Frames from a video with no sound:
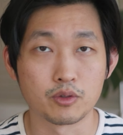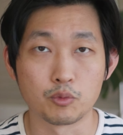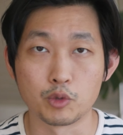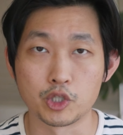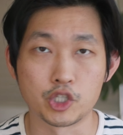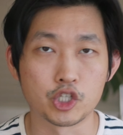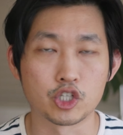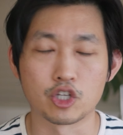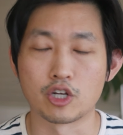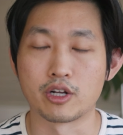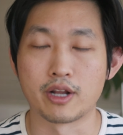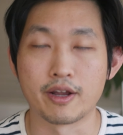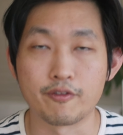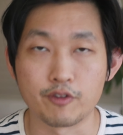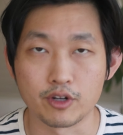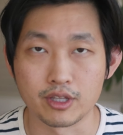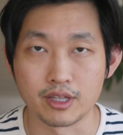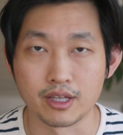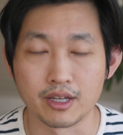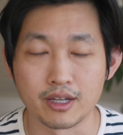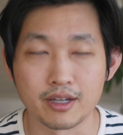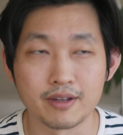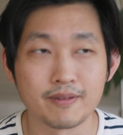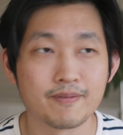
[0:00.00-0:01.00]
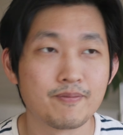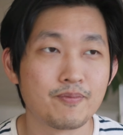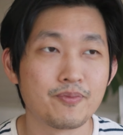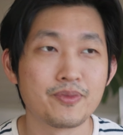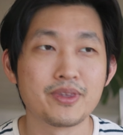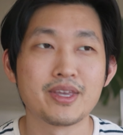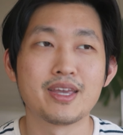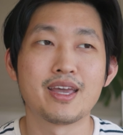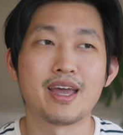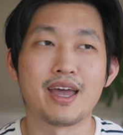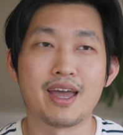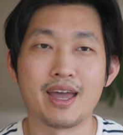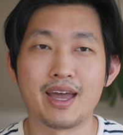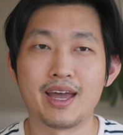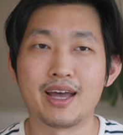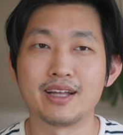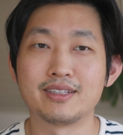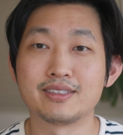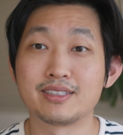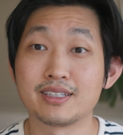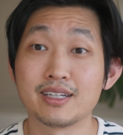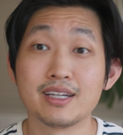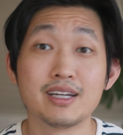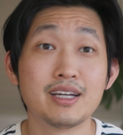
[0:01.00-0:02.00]
which is on everything,
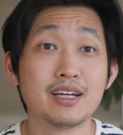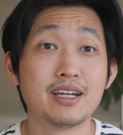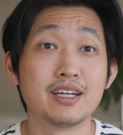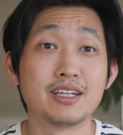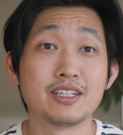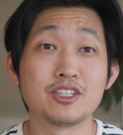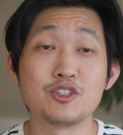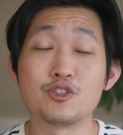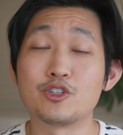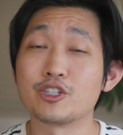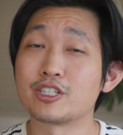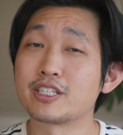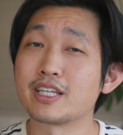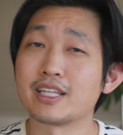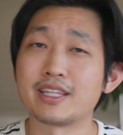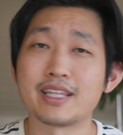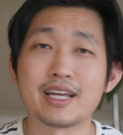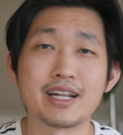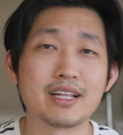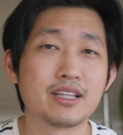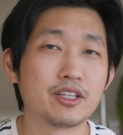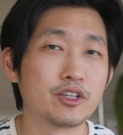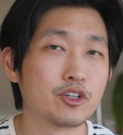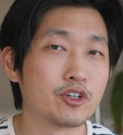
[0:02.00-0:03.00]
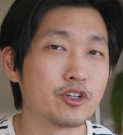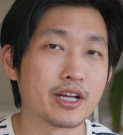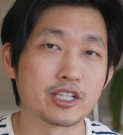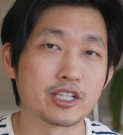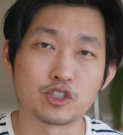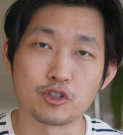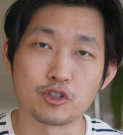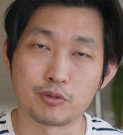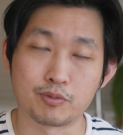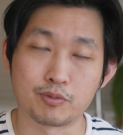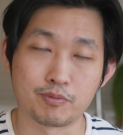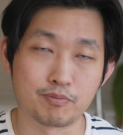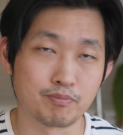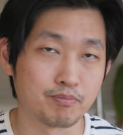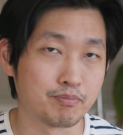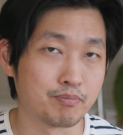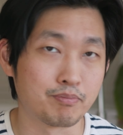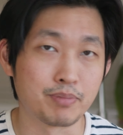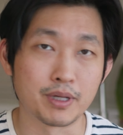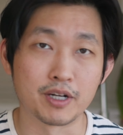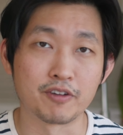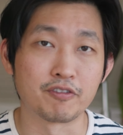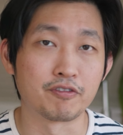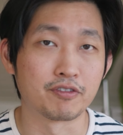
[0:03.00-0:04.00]
and you just get that a little extra
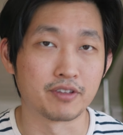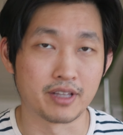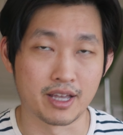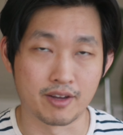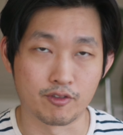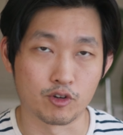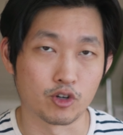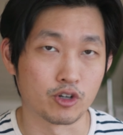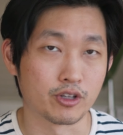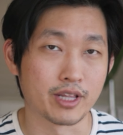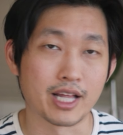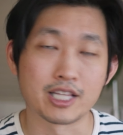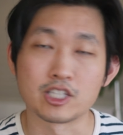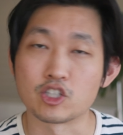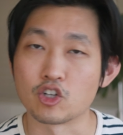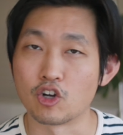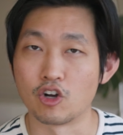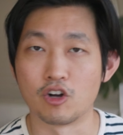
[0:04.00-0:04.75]
bit of flavor, that's